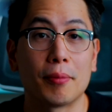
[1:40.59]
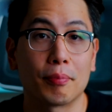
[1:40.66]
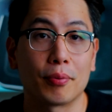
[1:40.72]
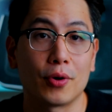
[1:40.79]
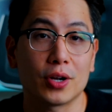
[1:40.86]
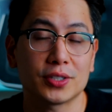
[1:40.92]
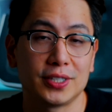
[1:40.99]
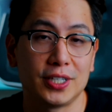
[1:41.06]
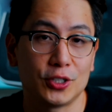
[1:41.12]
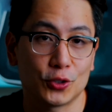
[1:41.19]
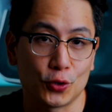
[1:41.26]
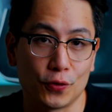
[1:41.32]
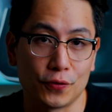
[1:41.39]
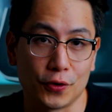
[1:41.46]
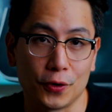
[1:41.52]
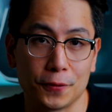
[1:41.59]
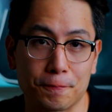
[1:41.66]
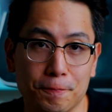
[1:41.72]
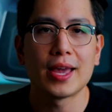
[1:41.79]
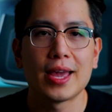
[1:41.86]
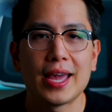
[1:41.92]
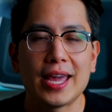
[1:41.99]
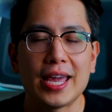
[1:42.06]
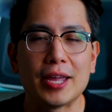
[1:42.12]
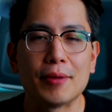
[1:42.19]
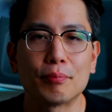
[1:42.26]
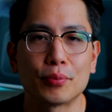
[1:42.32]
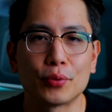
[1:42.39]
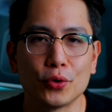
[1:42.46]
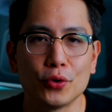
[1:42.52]
a proxy server.
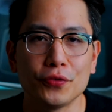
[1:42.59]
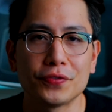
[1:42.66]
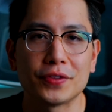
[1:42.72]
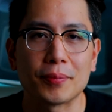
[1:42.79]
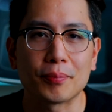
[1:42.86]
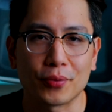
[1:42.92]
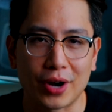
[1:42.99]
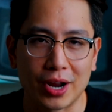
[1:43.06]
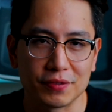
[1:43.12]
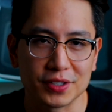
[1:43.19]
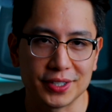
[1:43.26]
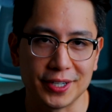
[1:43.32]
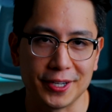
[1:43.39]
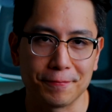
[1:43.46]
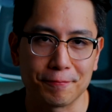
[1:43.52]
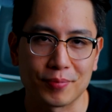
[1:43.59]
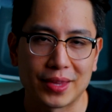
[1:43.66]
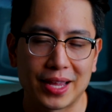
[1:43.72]
Improved privacy.